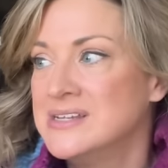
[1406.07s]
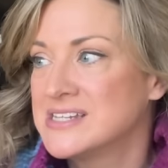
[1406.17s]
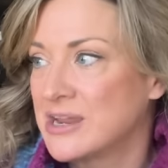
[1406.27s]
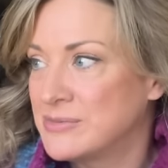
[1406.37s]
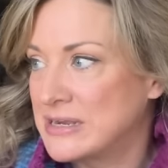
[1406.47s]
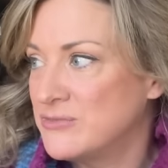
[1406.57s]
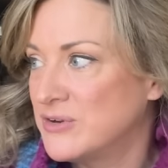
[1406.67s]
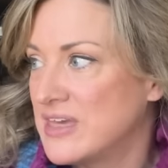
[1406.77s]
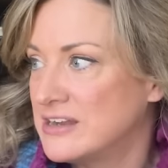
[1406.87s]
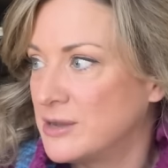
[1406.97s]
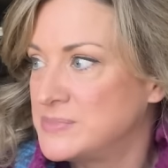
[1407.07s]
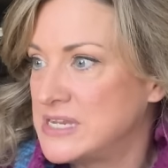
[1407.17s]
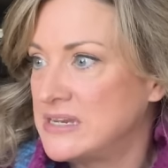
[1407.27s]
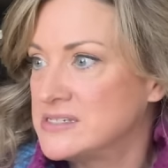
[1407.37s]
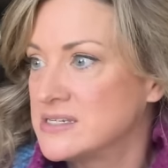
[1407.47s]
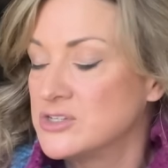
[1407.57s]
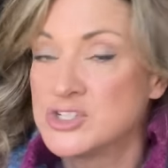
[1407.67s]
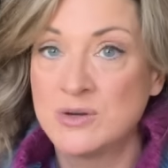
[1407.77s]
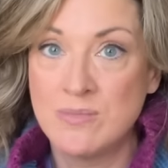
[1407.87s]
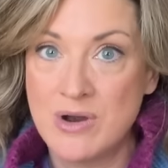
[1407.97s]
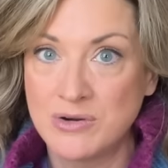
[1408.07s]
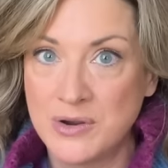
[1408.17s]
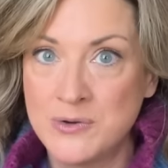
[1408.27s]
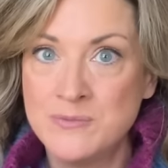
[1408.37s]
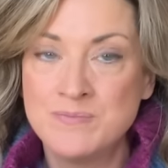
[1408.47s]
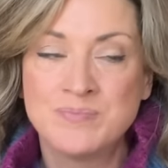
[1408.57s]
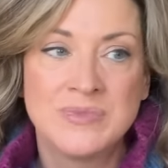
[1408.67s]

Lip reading: to get ready for that update tomorrow.